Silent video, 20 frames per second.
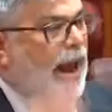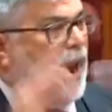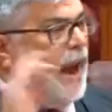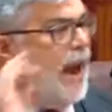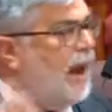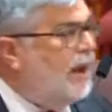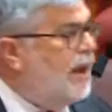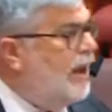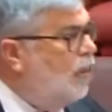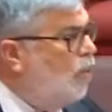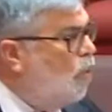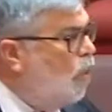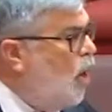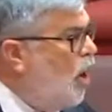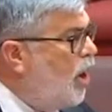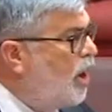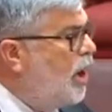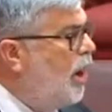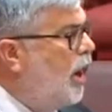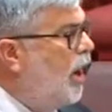and
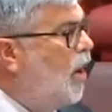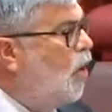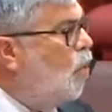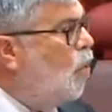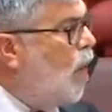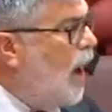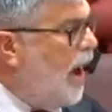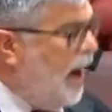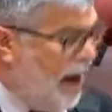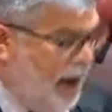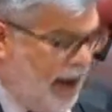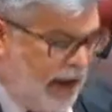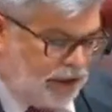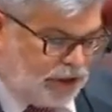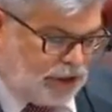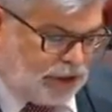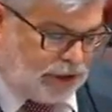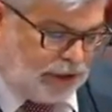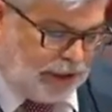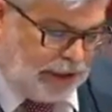anti-worker One
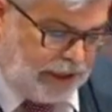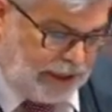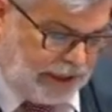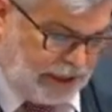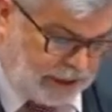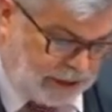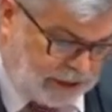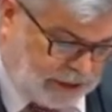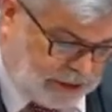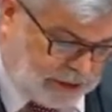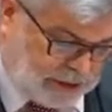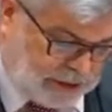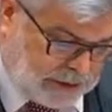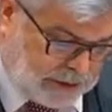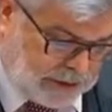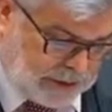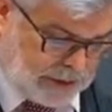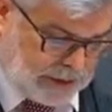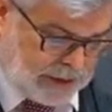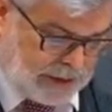Nation
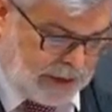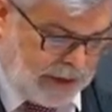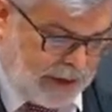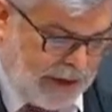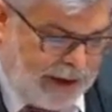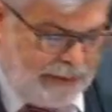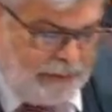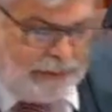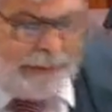is. It